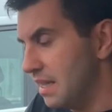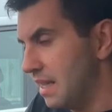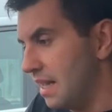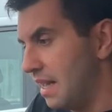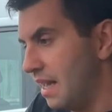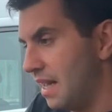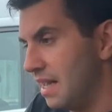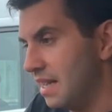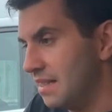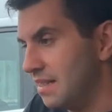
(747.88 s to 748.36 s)

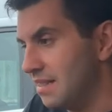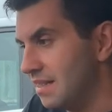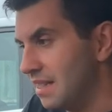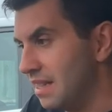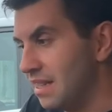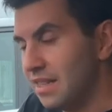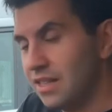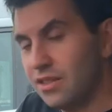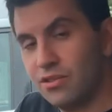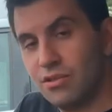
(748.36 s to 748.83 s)
and
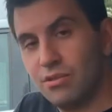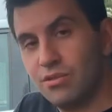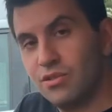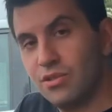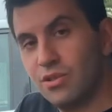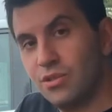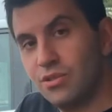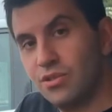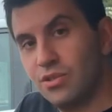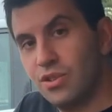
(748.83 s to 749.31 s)
it's always
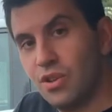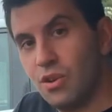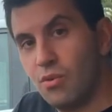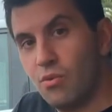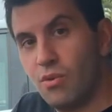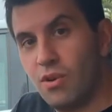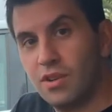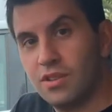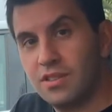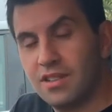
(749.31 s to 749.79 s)
good to know
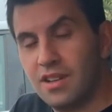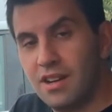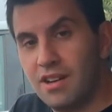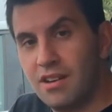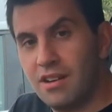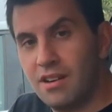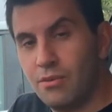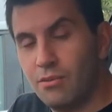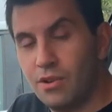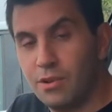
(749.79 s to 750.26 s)
what
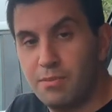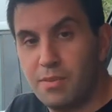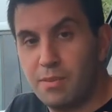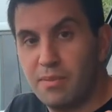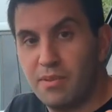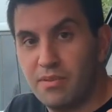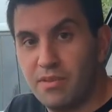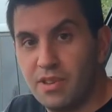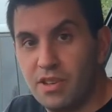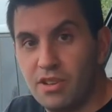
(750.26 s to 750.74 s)
are what
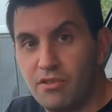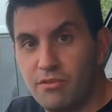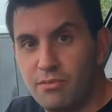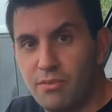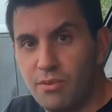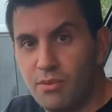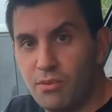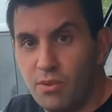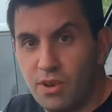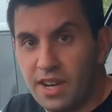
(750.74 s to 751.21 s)
people think of
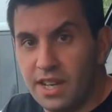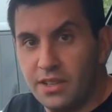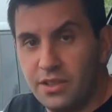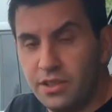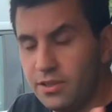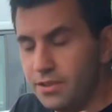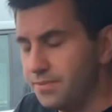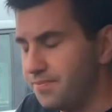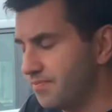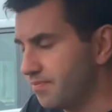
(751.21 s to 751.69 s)
what i
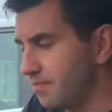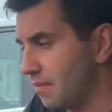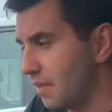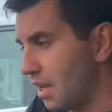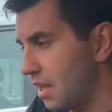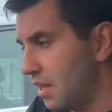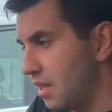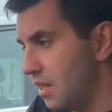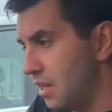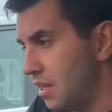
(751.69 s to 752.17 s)
do
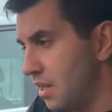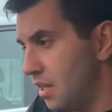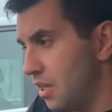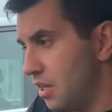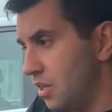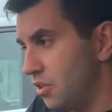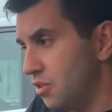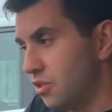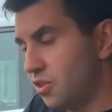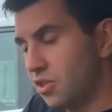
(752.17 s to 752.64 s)

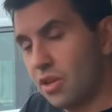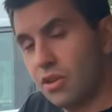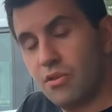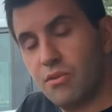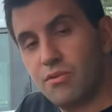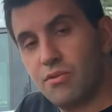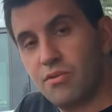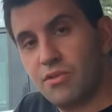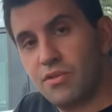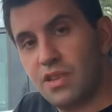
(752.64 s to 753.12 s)

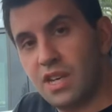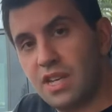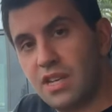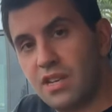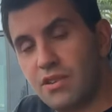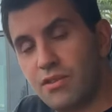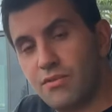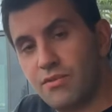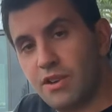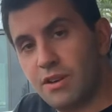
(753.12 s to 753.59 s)
so
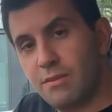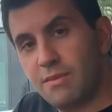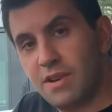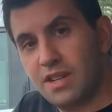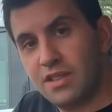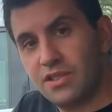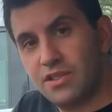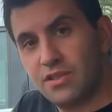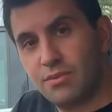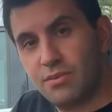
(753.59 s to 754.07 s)
thank you very
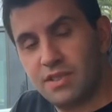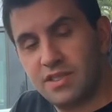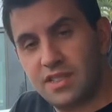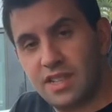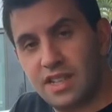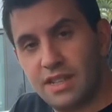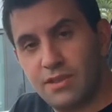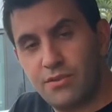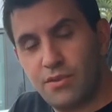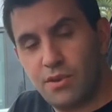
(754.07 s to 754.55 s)
much once
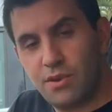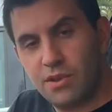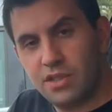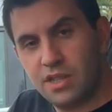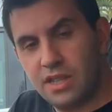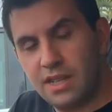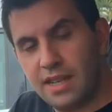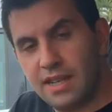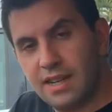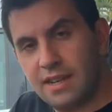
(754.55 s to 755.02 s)
again for
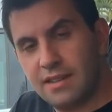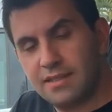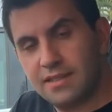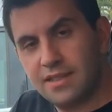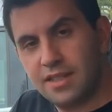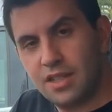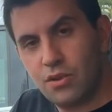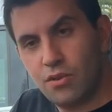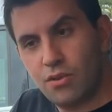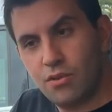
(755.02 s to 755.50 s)
watching and i'll
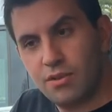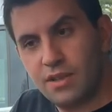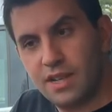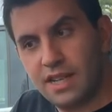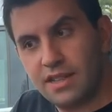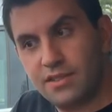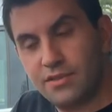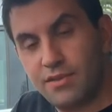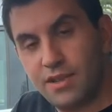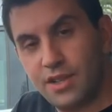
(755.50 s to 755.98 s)
see you on
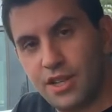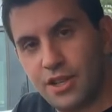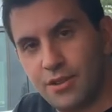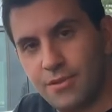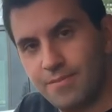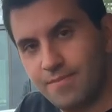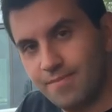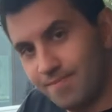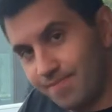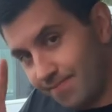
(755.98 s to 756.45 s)
next video
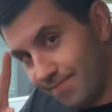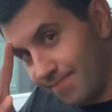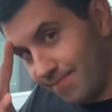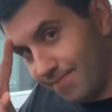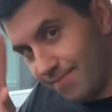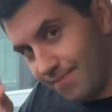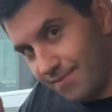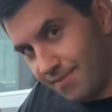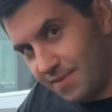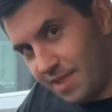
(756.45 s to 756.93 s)

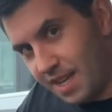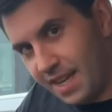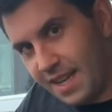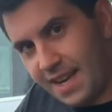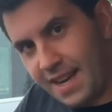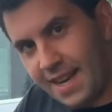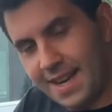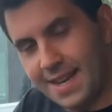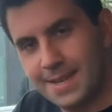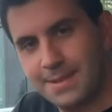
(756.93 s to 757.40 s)
take
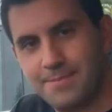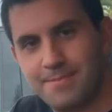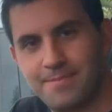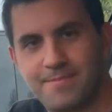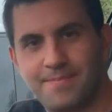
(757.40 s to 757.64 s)
care